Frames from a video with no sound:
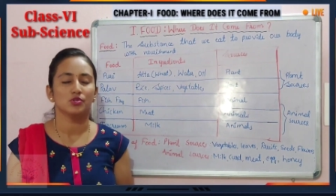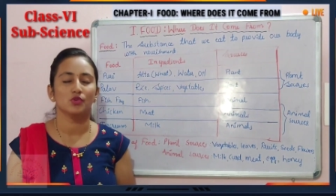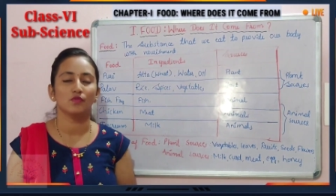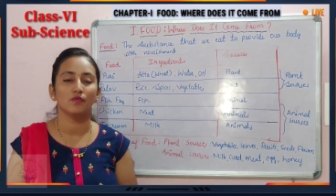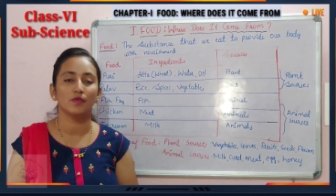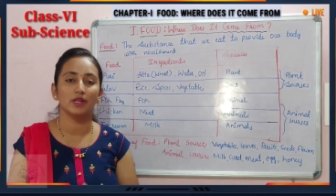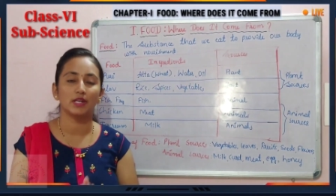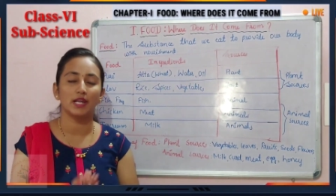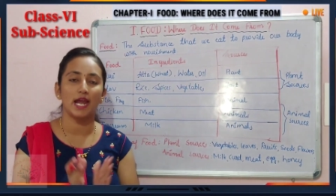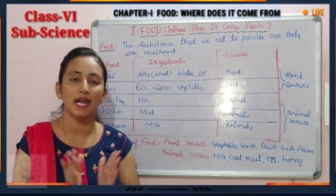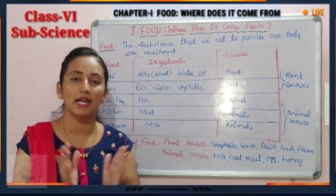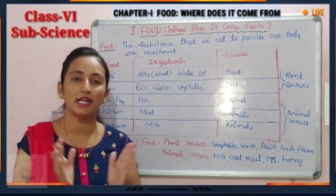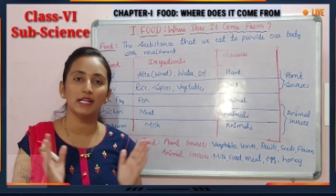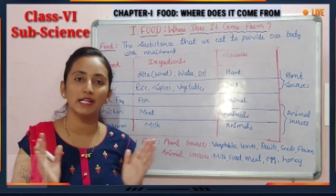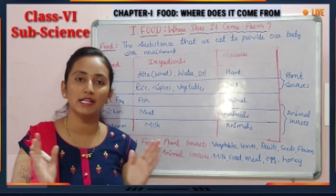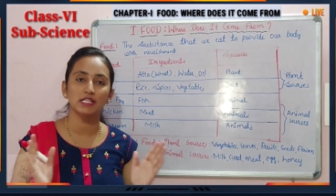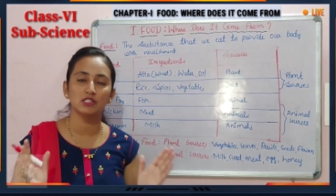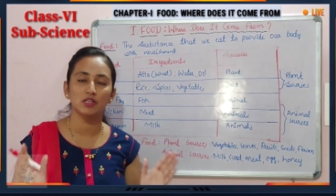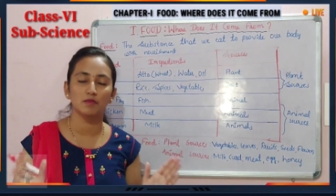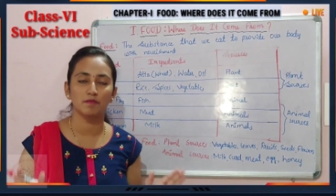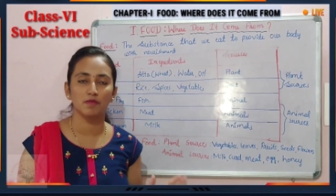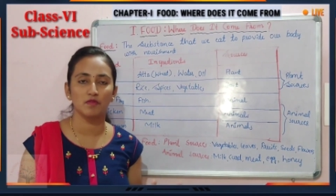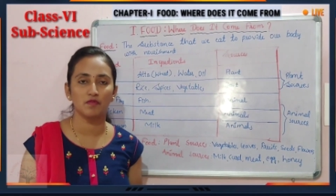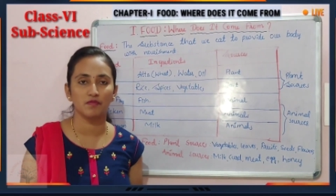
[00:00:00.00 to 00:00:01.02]
So
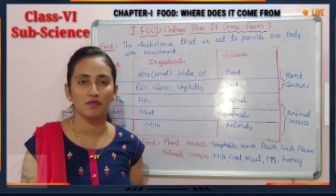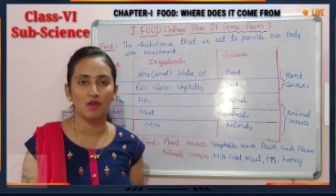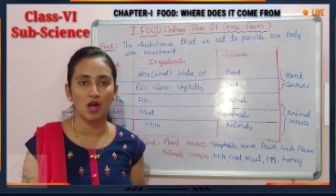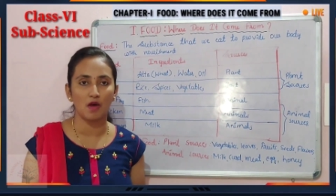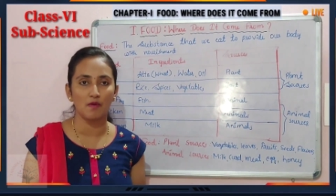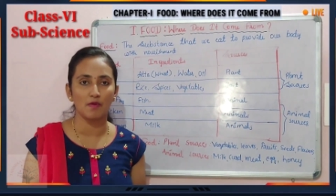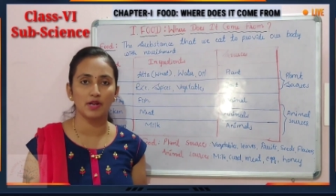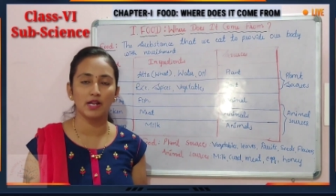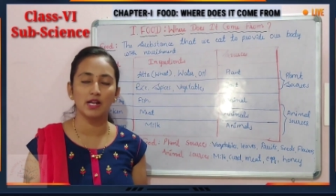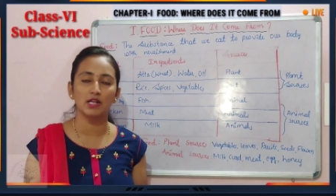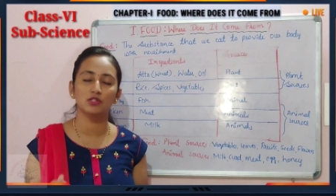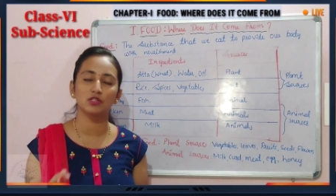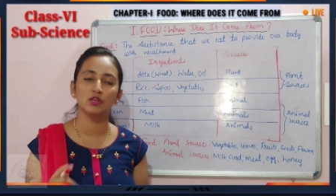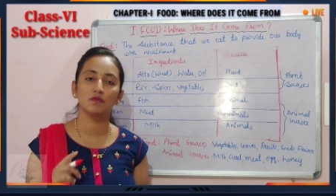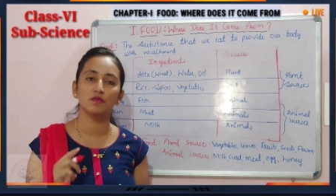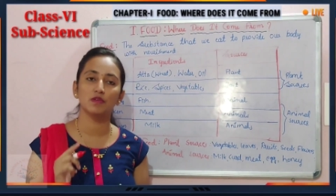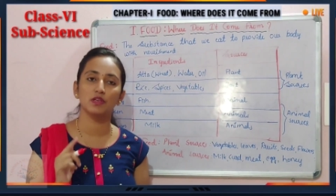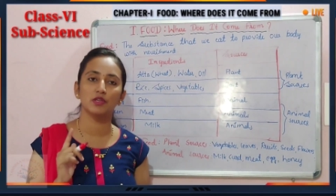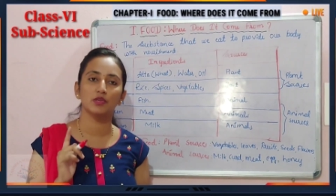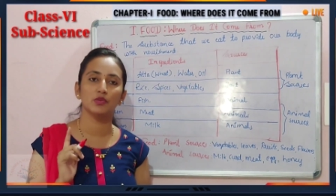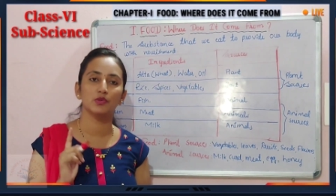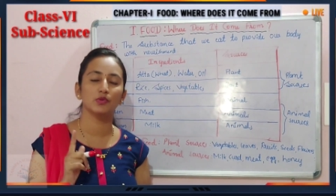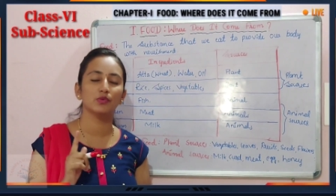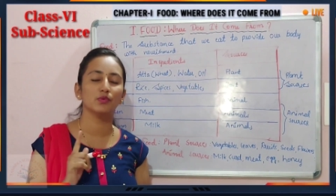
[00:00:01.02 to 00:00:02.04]
varieties of a flower also
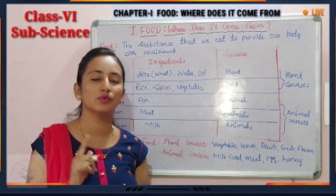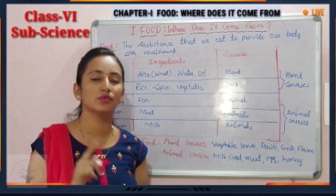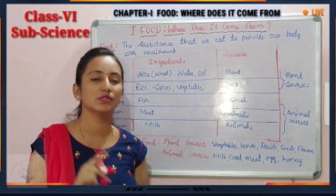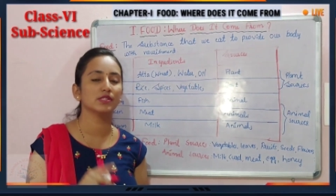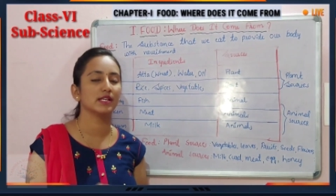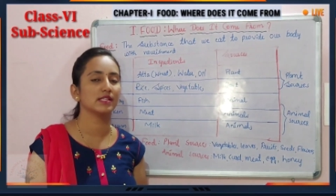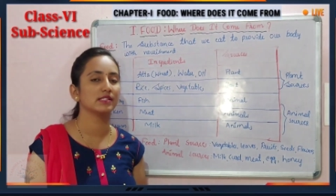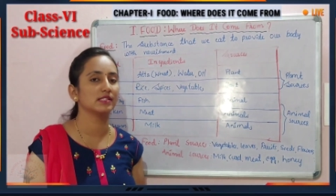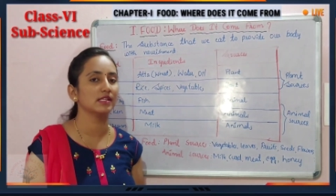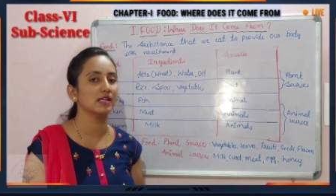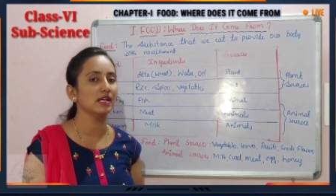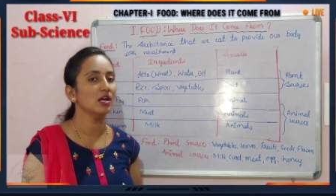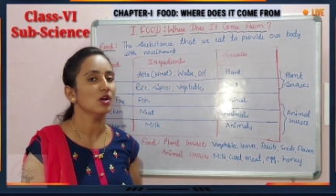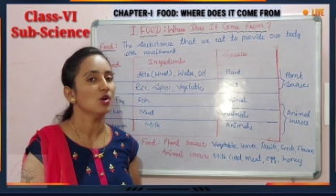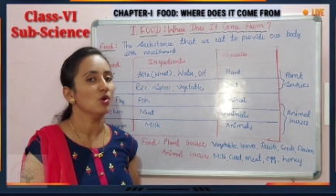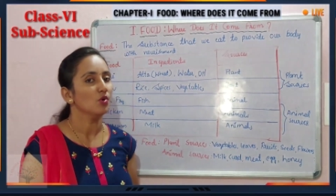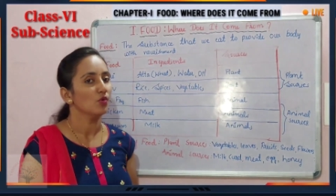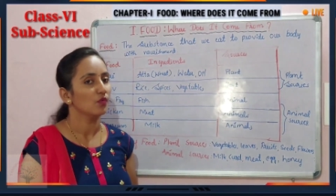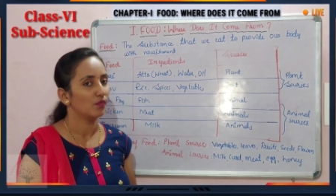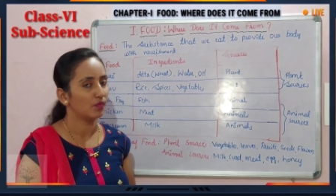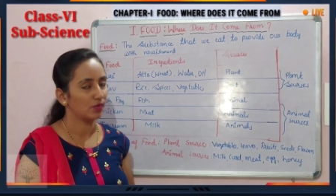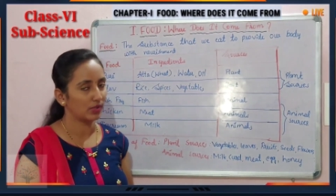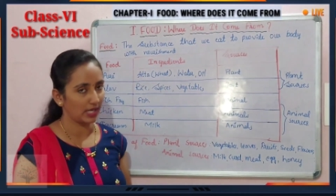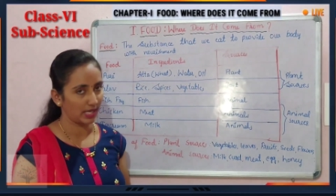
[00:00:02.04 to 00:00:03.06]
we use as a
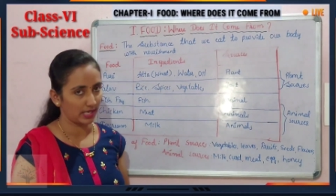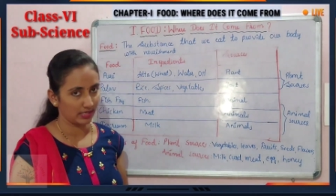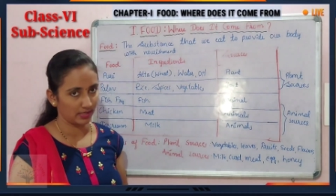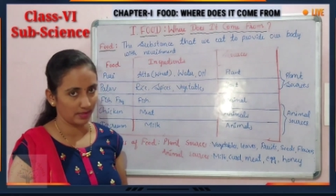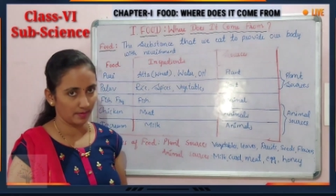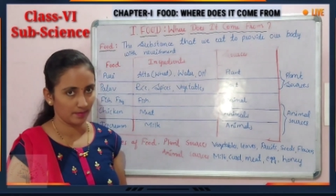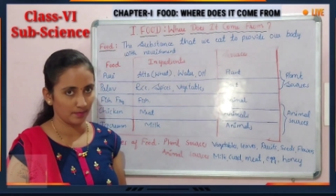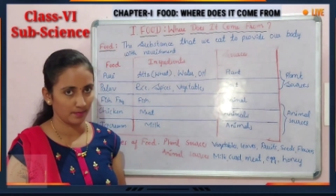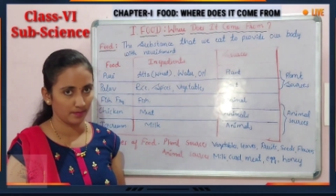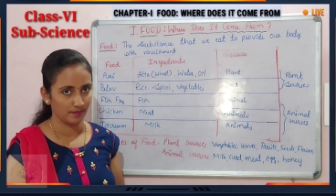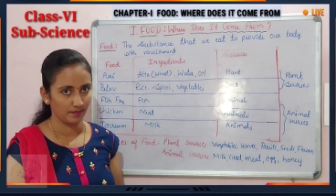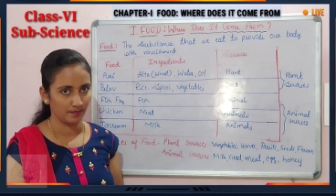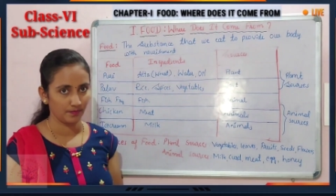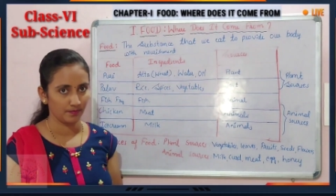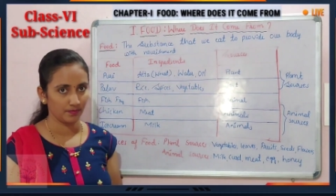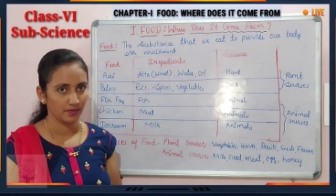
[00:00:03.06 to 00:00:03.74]
food item.